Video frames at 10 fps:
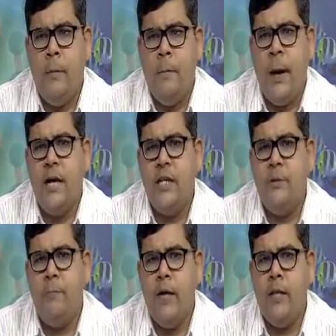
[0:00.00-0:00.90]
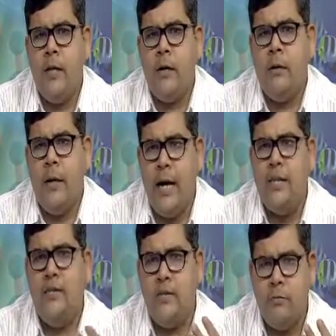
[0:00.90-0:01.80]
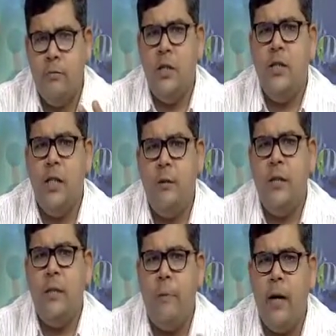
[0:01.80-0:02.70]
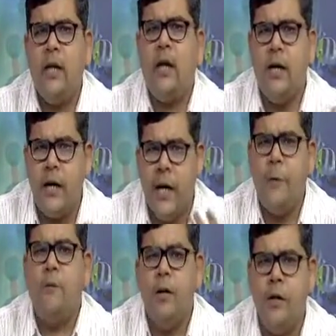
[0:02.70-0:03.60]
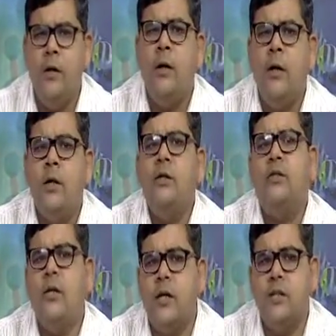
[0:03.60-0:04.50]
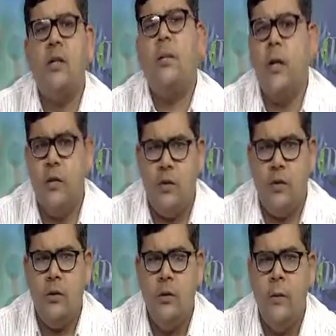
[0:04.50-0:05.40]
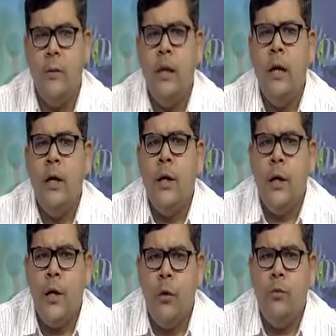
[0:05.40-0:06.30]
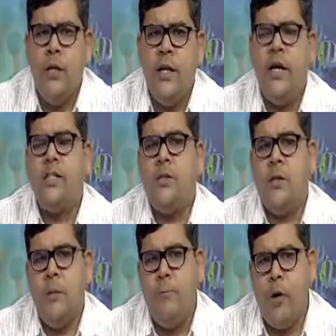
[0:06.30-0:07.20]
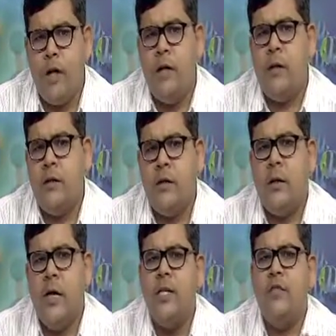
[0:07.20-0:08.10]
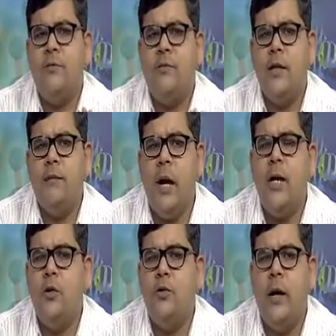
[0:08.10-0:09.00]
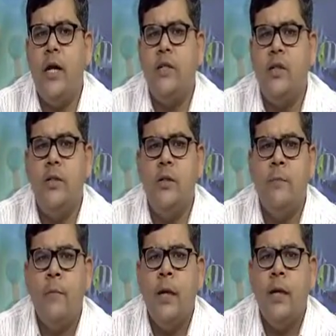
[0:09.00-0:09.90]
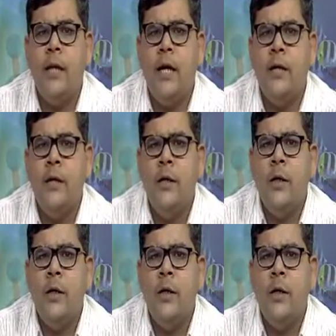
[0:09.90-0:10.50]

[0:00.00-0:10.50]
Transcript: parties by their guardians, meaning thereby the father or a grandfather in certain circumstances. Now, the next important condition for the valid Hindu marriage is that